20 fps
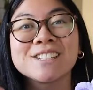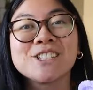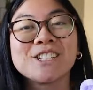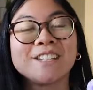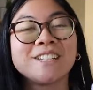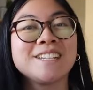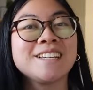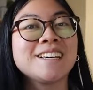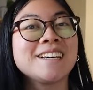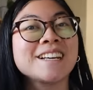
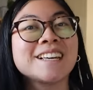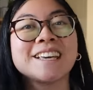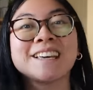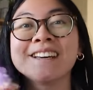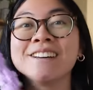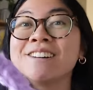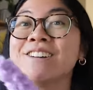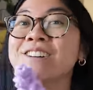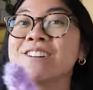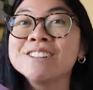She
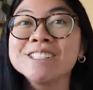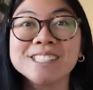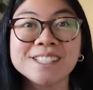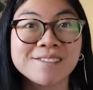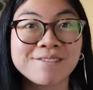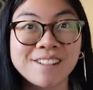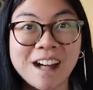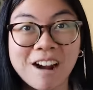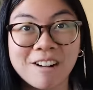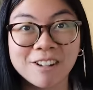kills the
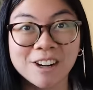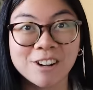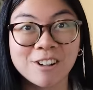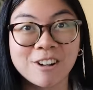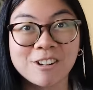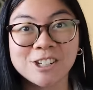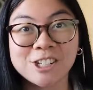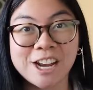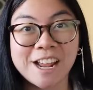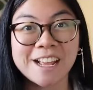flower
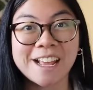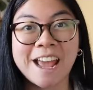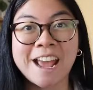crochet